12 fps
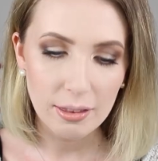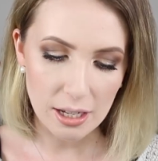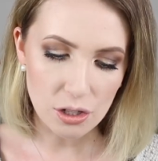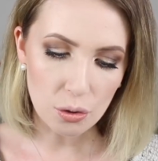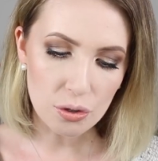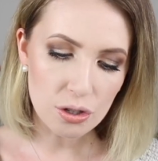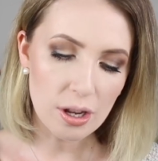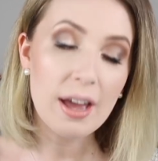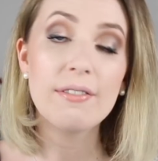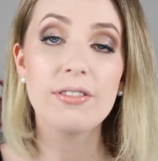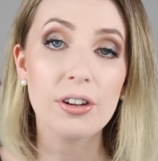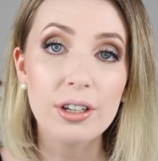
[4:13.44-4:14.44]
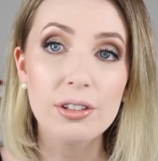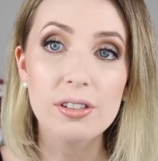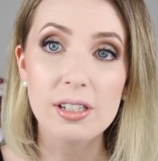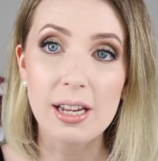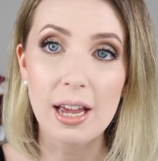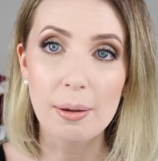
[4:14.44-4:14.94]
These also have very
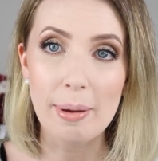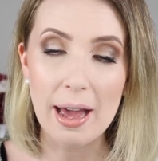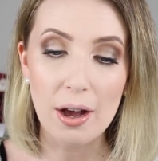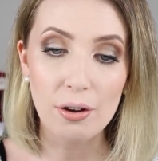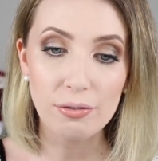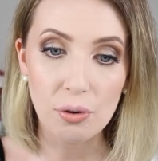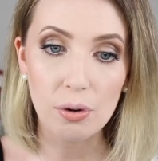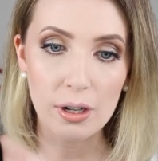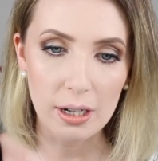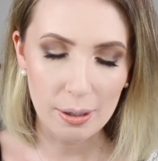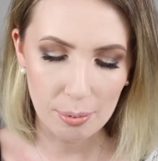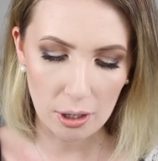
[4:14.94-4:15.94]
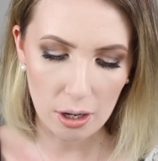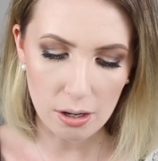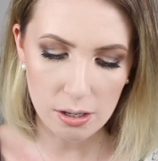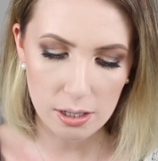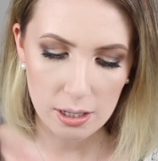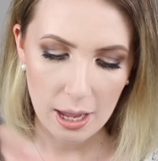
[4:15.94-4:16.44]
good staying power for a lip
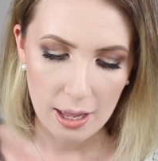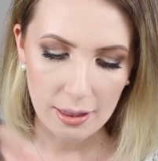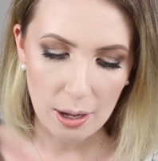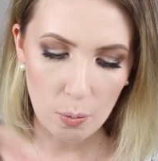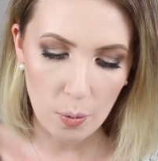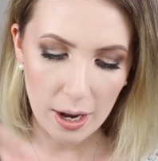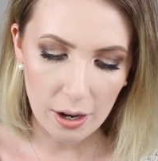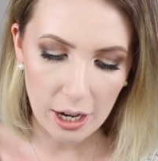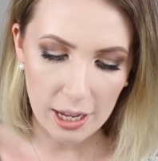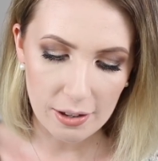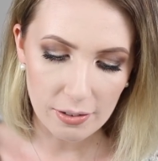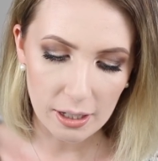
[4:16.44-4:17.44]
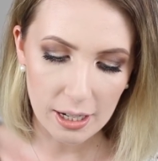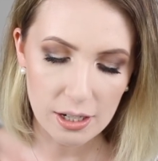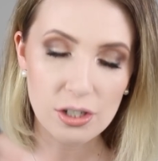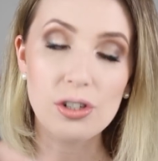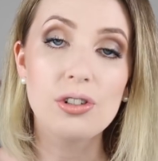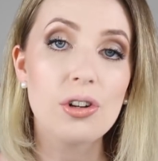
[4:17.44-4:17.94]
gloss. They wear evenly
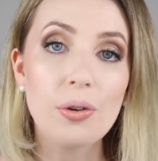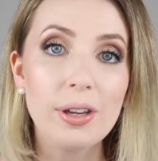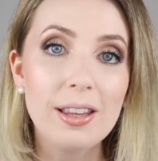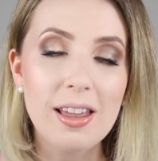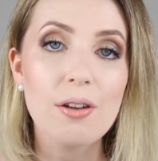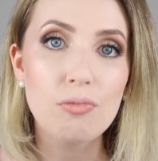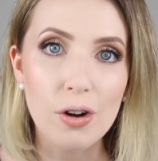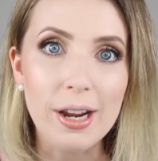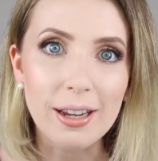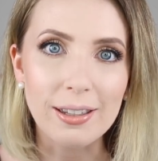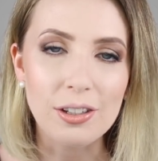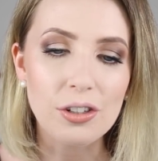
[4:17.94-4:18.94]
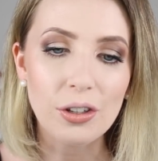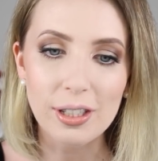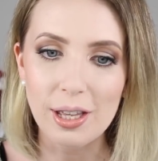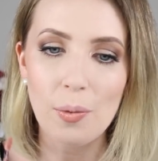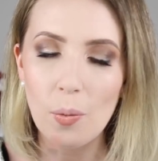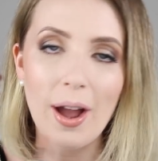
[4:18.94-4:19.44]
and you don't get that ring, you don't
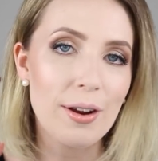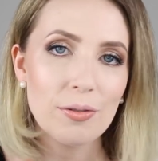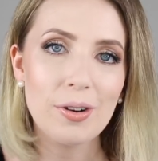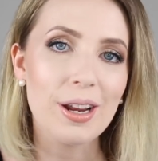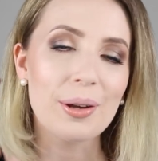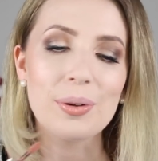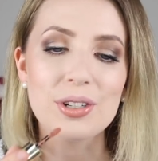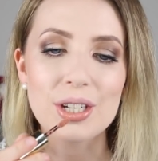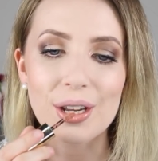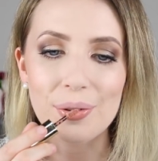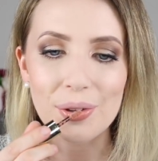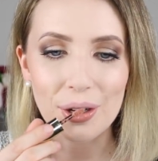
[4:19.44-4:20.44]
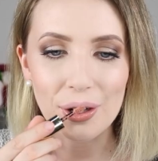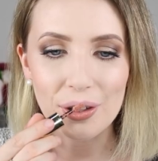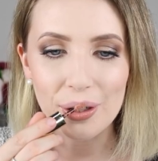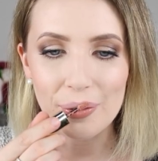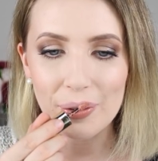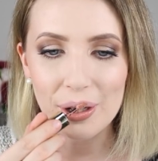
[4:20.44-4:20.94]
get that white ring which you get with a
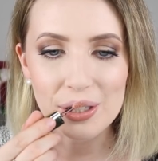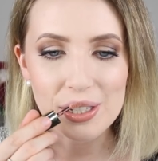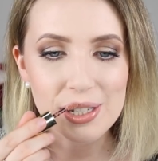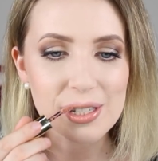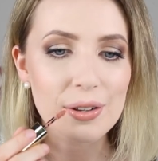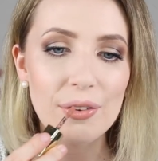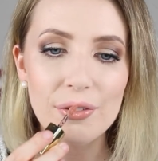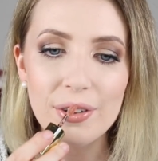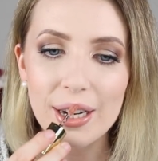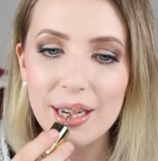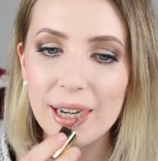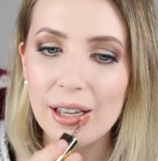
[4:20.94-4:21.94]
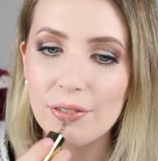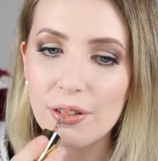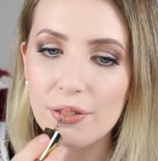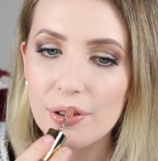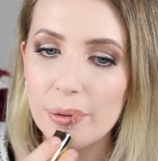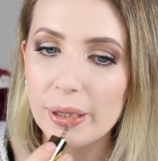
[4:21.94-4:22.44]
lot of lip glosses, so I really love
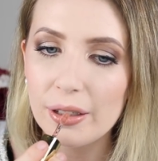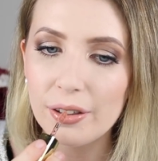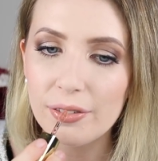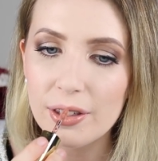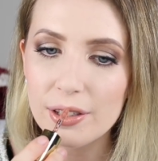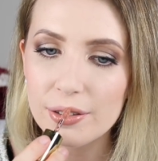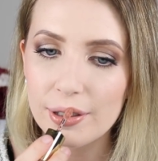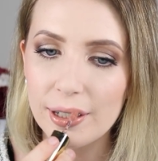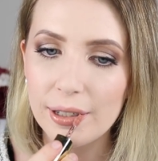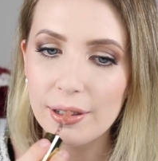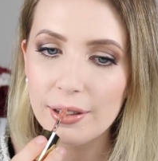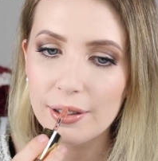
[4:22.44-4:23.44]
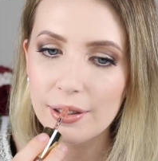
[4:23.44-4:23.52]
the formula of this one.